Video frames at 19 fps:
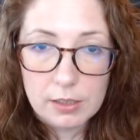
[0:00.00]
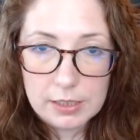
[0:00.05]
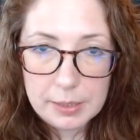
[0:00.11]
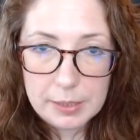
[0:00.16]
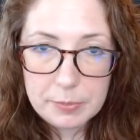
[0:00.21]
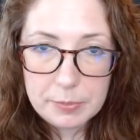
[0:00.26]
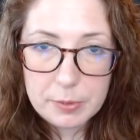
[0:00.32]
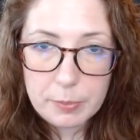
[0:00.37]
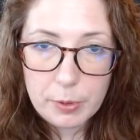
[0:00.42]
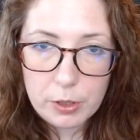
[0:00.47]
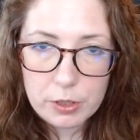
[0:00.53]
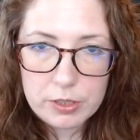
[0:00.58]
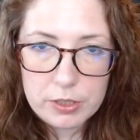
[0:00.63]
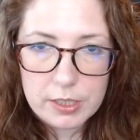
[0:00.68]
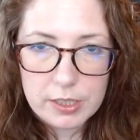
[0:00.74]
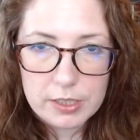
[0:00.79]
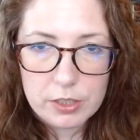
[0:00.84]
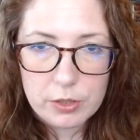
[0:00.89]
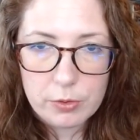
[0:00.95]
Lips
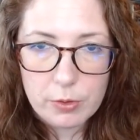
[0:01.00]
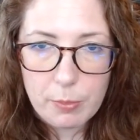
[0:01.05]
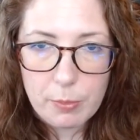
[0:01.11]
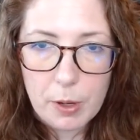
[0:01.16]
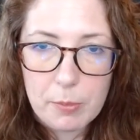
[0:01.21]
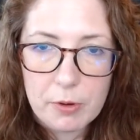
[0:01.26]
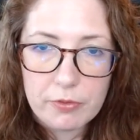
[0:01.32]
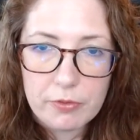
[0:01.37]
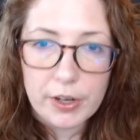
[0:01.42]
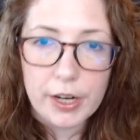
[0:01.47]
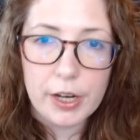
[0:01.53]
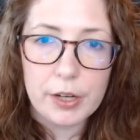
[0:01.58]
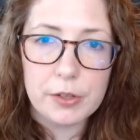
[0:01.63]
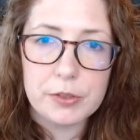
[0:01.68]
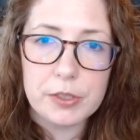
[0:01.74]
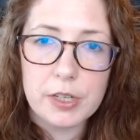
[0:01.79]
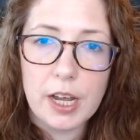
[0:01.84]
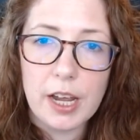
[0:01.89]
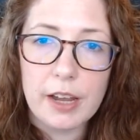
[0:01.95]
pursed into a
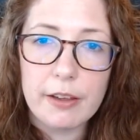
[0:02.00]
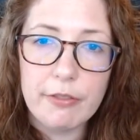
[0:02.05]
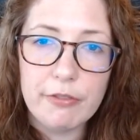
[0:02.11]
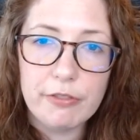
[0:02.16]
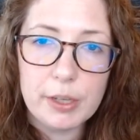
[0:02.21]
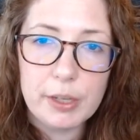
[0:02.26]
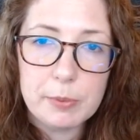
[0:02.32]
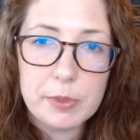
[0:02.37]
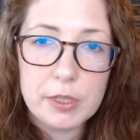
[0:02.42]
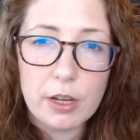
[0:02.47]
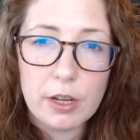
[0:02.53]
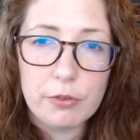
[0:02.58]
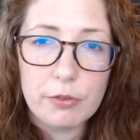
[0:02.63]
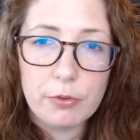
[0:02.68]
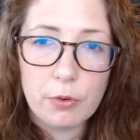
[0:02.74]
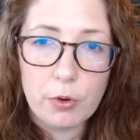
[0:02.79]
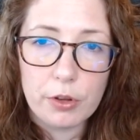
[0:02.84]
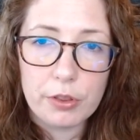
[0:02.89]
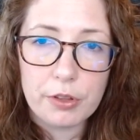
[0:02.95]
permafrown, I flipped a
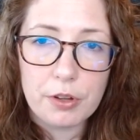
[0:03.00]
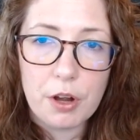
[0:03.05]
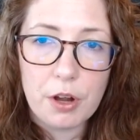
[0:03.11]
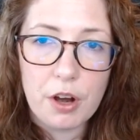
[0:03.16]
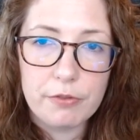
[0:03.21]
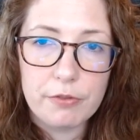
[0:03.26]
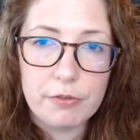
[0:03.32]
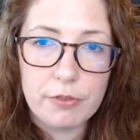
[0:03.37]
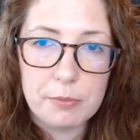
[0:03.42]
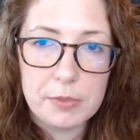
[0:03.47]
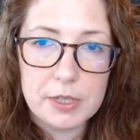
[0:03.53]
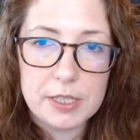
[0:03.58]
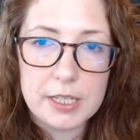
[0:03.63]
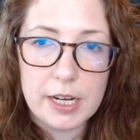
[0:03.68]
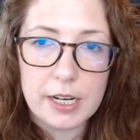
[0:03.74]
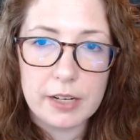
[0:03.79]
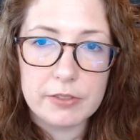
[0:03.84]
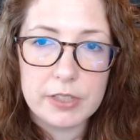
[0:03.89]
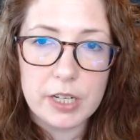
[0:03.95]
4th card from the
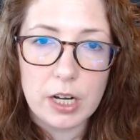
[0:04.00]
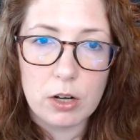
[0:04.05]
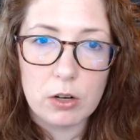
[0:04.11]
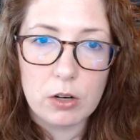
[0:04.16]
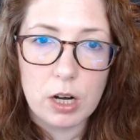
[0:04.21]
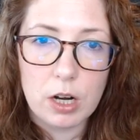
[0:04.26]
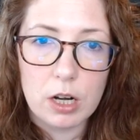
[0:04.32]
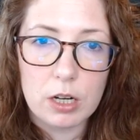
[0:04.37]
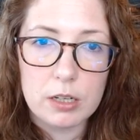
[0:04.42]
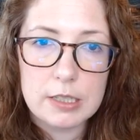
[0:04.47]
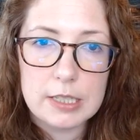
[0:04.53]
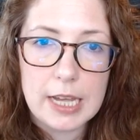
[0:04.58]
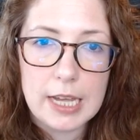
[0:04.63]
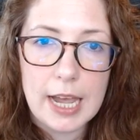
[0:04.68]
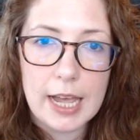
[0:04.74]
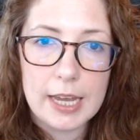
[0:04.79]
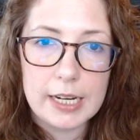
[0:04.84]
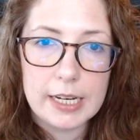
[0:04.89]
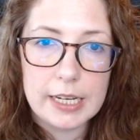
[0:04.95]
deck of tarot cards,
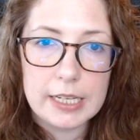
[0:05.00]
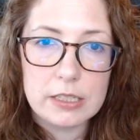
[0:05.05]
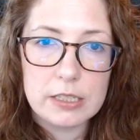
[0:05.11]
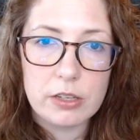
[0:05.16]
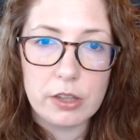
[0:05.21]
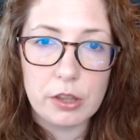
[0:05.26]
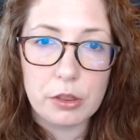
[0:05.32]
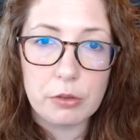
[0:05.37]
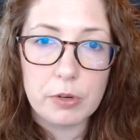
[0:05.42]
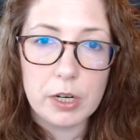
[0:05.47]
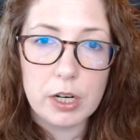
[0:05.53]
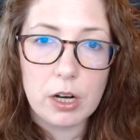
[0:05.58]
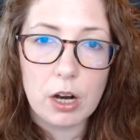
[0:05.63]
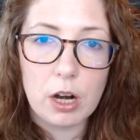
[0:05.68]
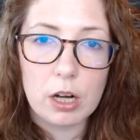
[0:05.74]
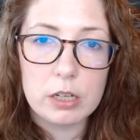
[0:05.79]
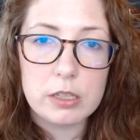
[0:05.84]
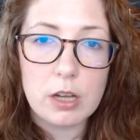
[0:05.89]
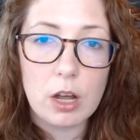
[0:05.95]
adding it to the 3
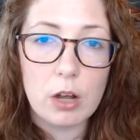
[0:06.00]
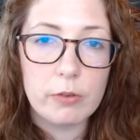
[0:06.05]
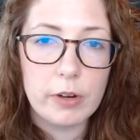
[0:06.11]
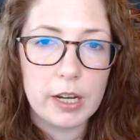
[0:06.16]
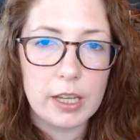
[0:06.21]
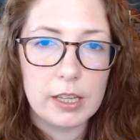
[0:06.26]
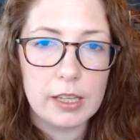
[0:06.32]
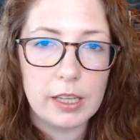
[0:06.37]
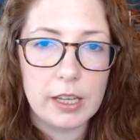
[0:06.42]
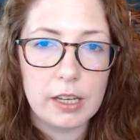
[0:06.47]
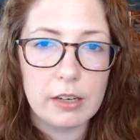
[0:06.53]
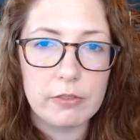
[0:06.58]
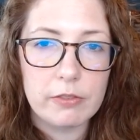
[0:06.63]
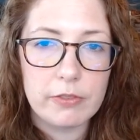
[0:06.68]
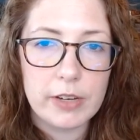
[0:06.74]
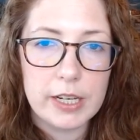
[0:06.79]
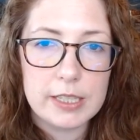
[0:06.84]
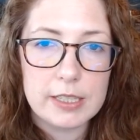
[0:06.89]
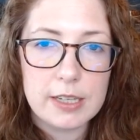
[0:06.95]
cards already laid
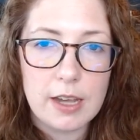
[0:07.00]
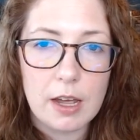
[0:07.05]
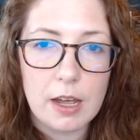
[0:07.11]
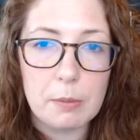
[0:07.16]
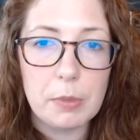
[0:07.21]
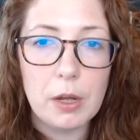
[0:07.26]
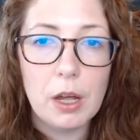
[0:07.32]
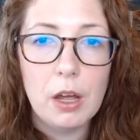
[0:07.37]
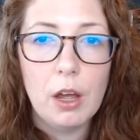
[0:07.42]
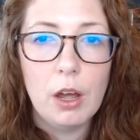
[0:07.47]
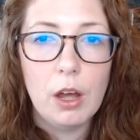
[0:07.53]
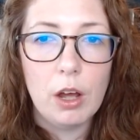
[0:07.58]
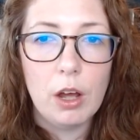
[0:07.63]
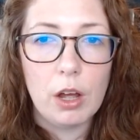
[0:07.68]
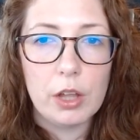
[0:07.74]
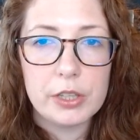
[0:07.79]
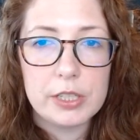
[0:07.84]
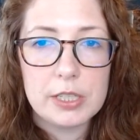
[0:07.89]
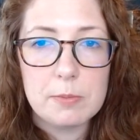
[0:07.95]
face up
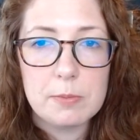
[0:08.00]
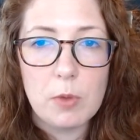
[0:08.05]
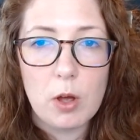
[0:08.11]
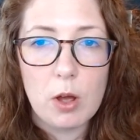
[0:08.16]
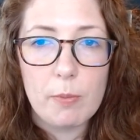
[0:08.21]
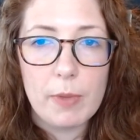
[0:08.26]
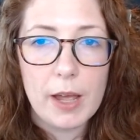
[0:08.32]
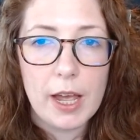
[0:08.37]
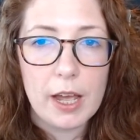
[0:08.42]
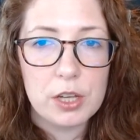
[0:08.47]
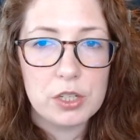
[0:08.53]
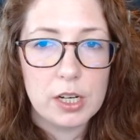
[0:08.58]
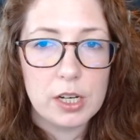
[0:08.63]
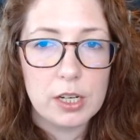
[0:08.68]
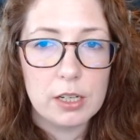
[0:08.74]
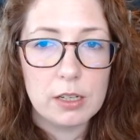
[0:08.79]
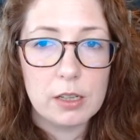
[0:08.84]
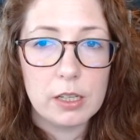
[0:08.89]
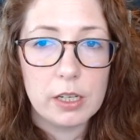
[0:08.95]
on the small patch
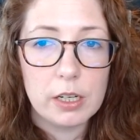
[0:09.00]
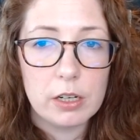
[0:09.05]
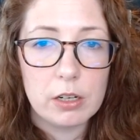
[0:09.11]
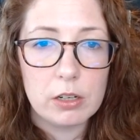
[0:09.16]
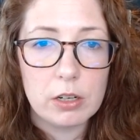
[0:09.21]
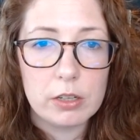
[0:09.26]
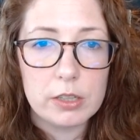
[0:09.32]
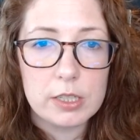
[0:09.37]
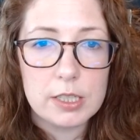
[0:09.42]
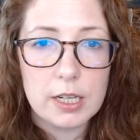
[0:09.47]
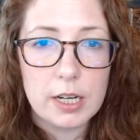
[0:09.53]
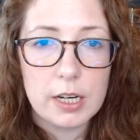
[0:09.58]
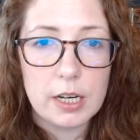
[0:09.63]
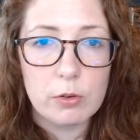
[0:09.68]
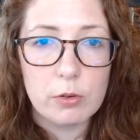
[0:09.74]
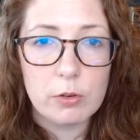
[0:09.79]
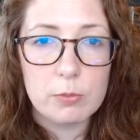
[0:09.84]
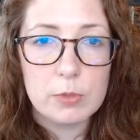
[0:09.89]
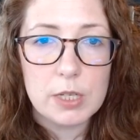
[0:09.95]
I had cleared on the
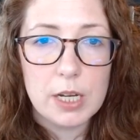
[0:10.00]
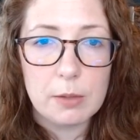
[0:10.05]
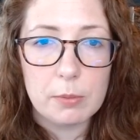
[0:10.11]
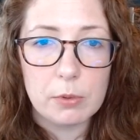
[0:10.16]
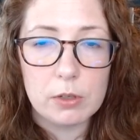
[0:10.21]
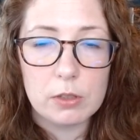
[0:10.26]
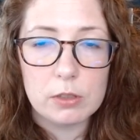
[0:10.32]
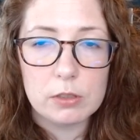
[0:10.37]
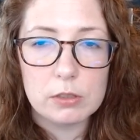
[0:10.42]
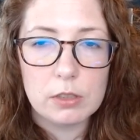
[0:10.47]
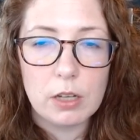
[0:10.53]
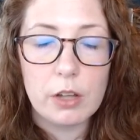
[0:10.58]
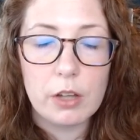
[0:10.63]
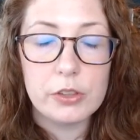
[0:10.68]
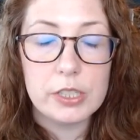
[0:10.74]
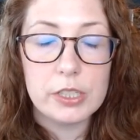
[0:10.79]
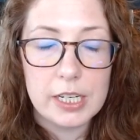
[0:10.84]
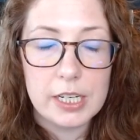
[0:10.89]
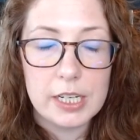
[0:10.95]
dining
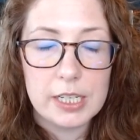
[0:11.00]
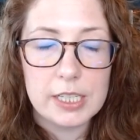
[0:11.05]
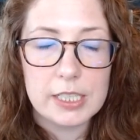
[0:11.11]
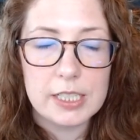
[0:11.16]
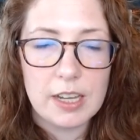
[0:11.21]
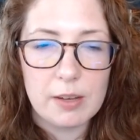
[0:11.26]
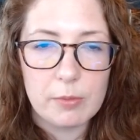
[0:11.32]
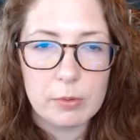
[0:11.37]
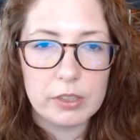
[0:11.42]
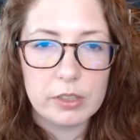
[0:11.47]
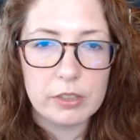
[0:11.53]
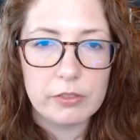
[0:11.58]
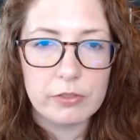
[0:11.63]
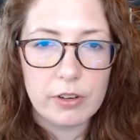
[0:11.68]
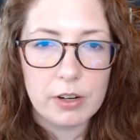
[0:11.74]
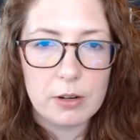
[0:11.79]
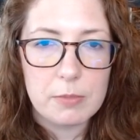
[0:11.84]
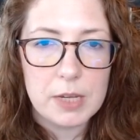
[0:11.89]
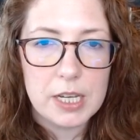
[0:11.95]
table in
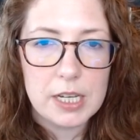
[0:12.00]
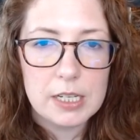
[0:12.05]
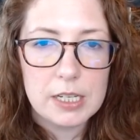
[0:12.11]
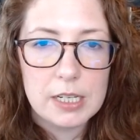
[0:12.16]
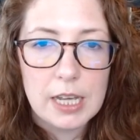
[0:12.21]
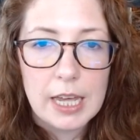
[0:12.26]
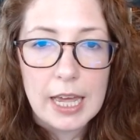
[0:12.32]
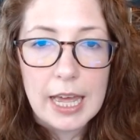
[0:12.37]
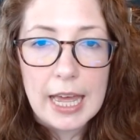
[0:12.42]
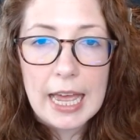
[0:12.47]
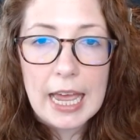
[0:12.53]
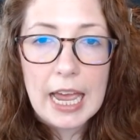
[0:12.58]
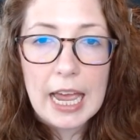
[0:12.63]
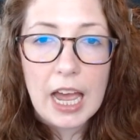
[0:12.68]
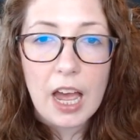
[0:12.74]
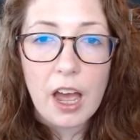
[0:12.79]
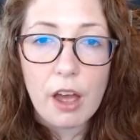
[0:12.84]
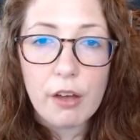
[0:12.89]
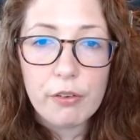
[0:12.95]
front of me.
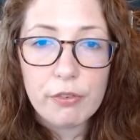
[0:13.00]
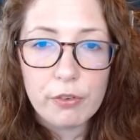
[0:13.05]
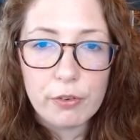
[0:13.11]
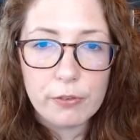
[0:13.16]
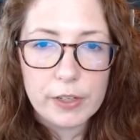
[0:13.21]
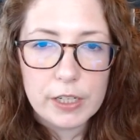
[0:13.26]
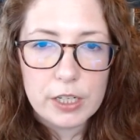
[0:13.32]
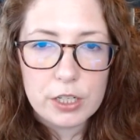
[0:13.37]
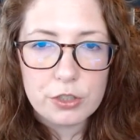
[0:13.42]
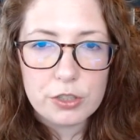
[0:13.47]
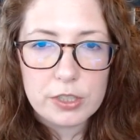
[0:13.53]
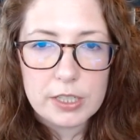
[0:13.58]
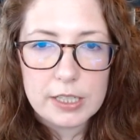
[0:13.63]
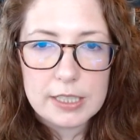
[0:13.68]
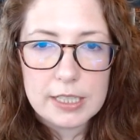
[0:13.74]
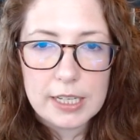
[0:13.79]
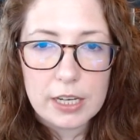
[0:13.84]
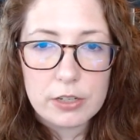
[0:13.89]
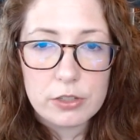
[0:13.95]
Half-finished
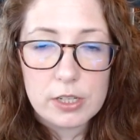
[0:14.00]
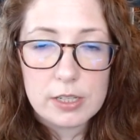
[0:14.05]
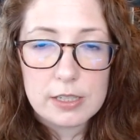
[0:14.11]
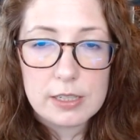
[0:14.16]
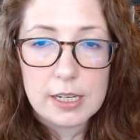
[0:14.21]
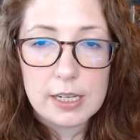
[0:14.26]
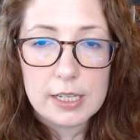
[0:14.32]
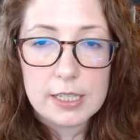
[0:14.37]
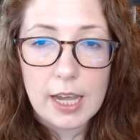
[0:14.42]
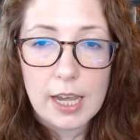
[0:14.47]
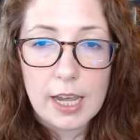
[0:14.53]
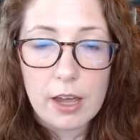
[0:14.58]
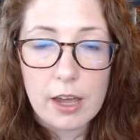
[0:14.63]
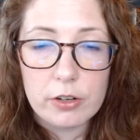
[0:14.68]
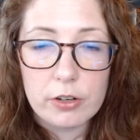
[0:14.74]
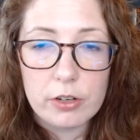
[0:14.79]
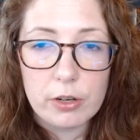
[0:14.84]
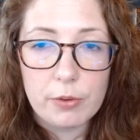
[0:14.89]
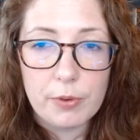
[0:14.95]
sketches lay
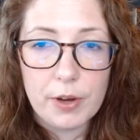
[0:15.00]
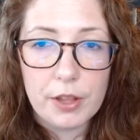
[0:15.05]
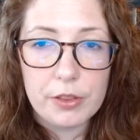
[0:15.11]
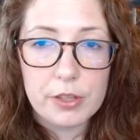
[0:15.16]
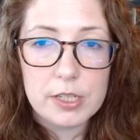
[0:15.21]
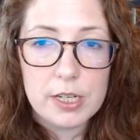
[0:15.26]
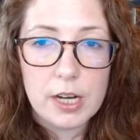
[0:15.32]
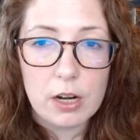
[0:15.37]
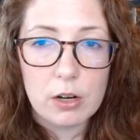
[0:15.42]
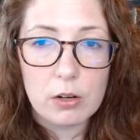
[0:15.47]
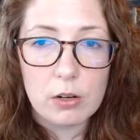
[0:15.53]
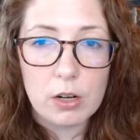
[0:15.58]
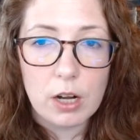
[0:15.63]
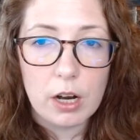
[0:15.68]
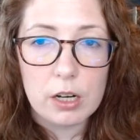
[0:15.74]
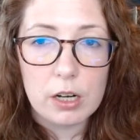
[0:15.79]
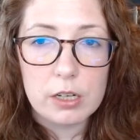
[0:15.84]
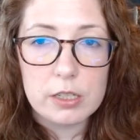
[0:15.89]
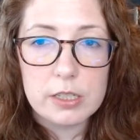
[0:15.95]
scattered around the tarot
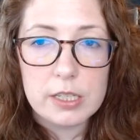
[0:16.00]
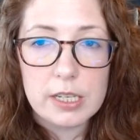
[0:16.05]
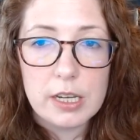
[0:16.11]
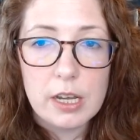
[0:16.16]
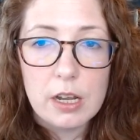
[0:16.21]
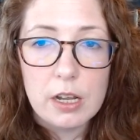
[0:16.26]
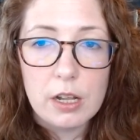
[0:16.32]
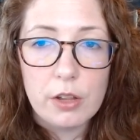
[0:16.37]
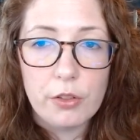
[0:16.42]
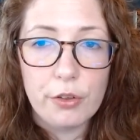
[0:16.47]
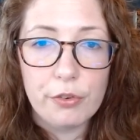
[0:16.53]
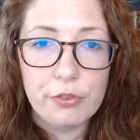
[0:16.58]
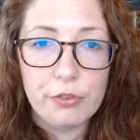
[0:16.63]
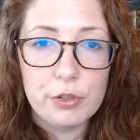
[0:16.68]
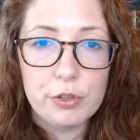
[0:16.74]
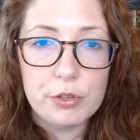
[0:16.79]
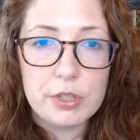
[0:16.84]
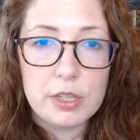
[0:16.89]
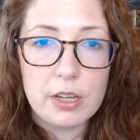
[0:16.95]
cards, the
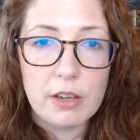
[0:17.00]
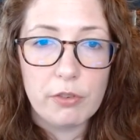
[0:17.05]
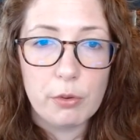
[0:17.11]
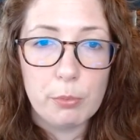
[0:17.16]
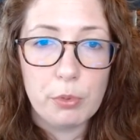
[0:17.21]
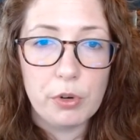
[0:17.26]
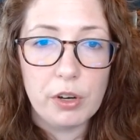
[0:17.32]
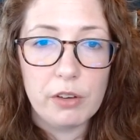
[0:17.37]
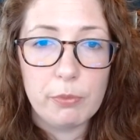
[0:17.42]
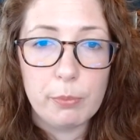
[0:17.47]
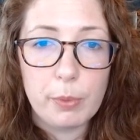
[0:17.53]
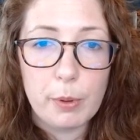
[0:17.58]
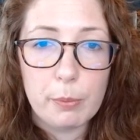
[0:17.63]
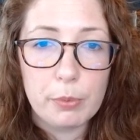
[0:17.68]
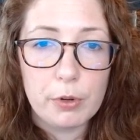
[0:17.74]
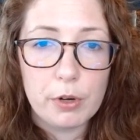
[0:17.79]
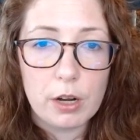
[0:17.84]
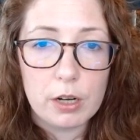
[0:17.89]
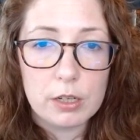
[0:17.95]
fruits of a brief
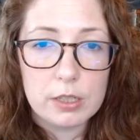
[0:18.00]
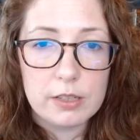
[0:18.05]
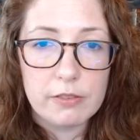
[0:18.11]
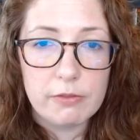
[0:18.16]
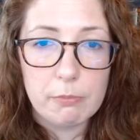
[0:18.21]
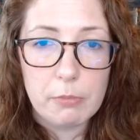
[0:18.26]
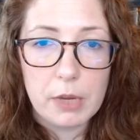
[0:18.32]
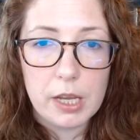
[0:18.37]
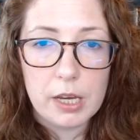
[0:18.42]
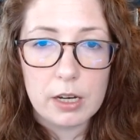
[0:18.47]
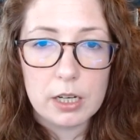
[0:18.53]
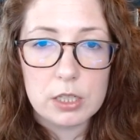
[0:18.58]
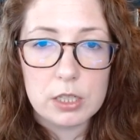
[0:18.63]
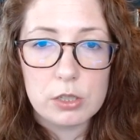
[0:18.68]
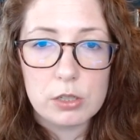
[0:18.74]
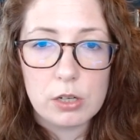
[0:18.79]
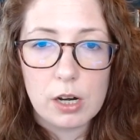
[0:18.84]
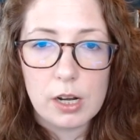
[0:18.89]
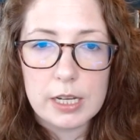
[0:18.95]
but productive
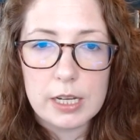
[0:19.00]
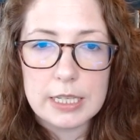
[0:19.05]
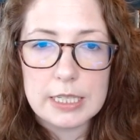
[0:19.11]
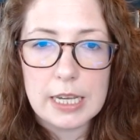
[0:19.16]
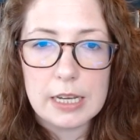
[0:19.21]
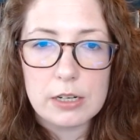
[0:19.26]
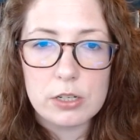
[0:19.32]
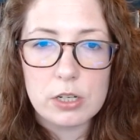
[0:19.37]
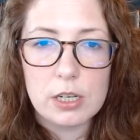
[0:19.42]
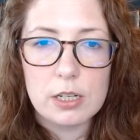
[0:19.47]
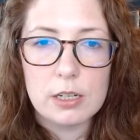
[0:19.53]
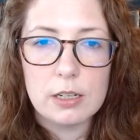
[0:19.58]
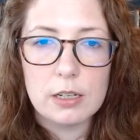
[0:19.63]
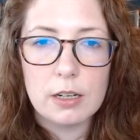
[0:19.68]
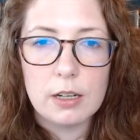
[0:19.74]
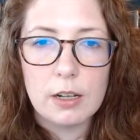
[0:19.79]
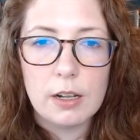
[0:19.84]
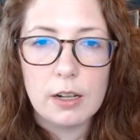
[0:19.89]
manic drawing session.